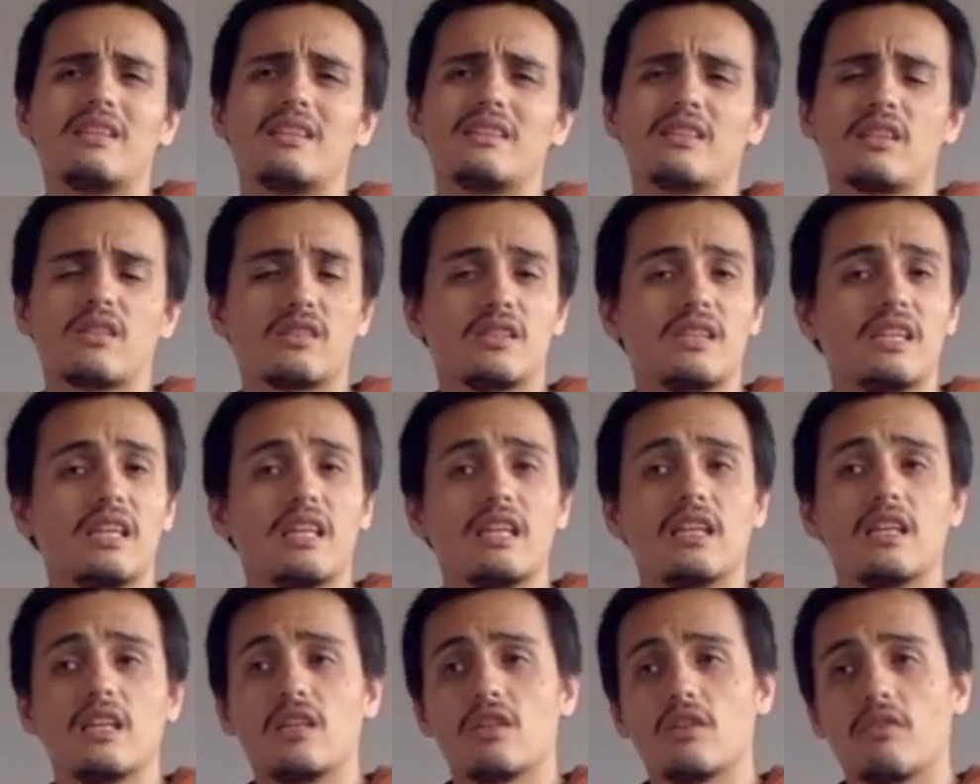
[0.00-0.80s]
There's a
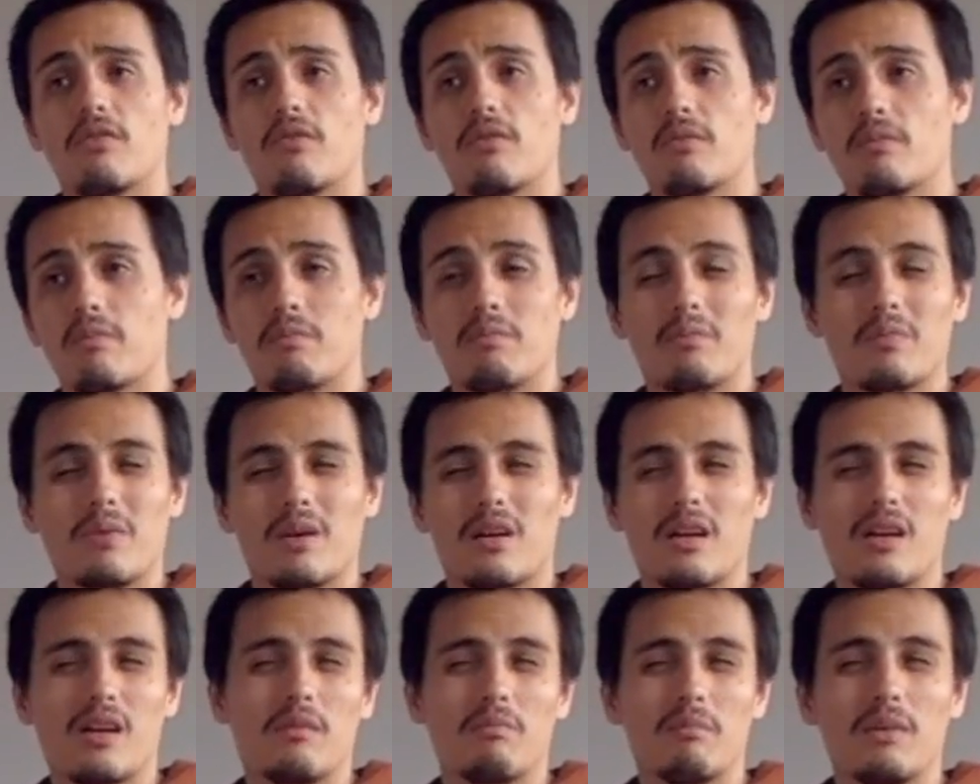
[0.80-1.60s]
scene in
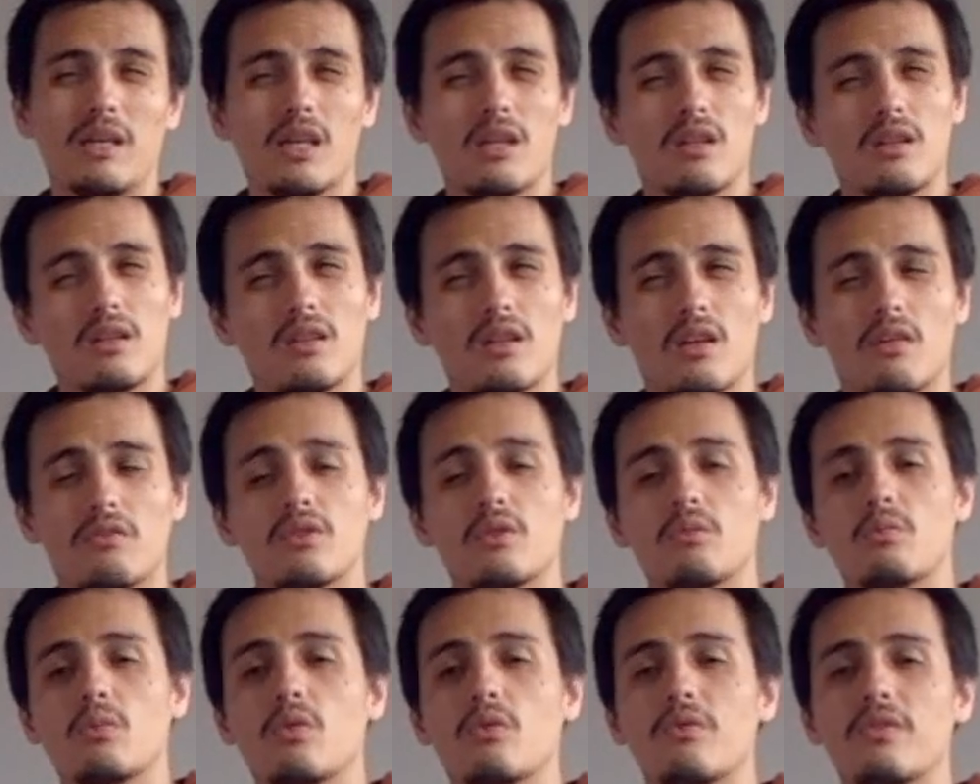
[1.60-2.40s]
the middle
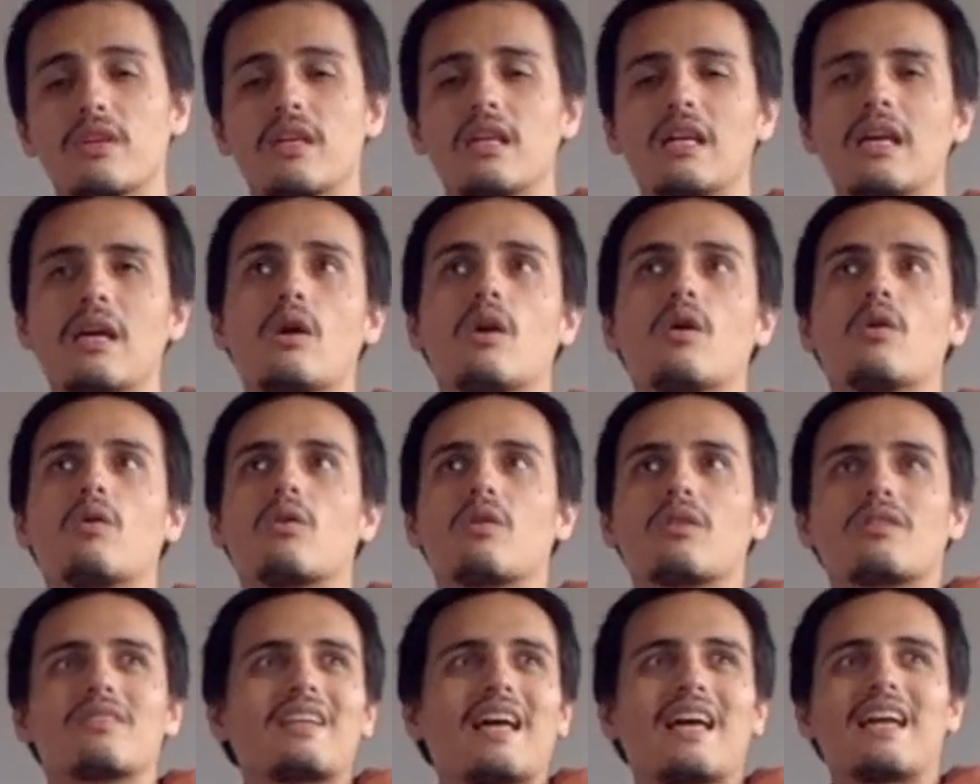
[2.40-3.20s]
of the movie
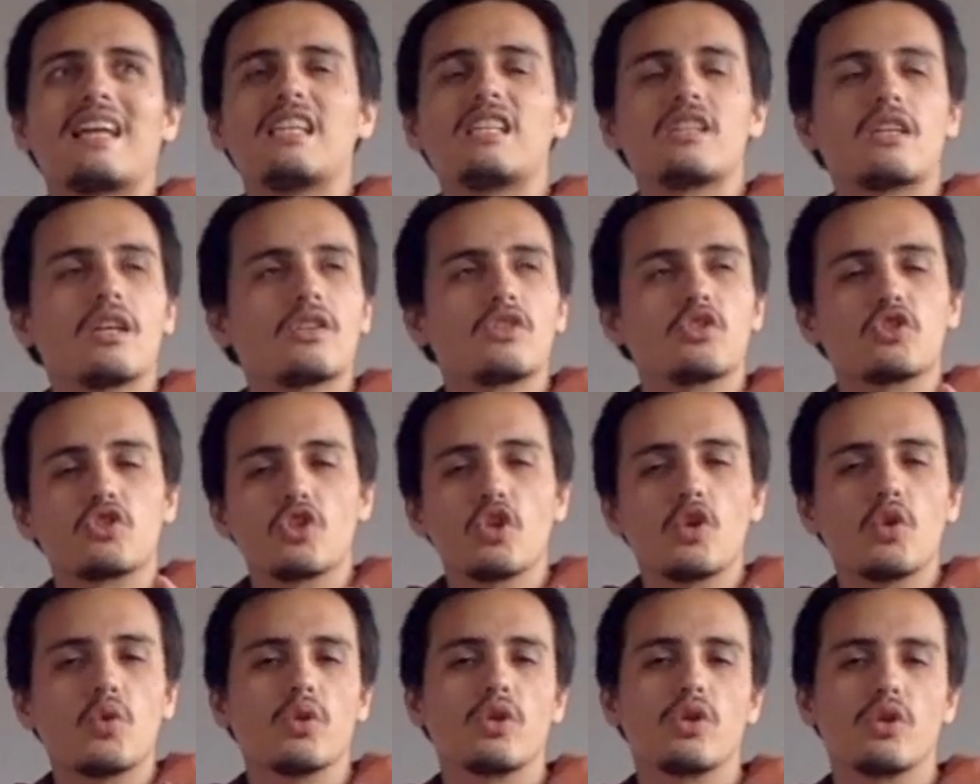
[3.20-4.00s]
that is
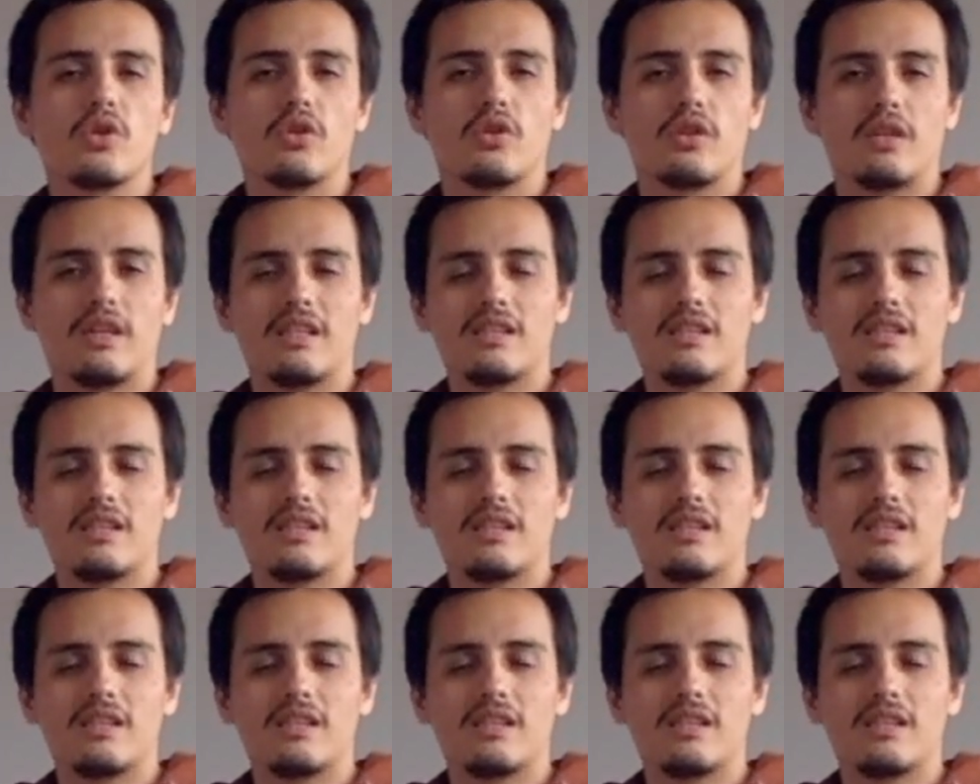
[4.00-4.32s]
so good.